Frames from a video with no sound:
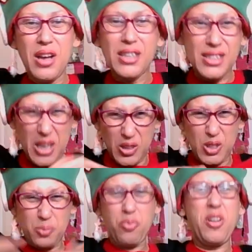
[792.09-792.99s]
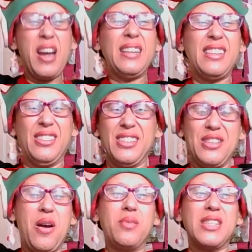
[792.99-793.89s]
So spread those
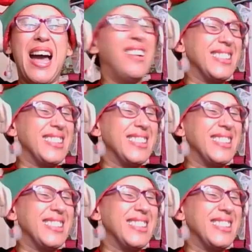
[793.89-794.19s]
arms out,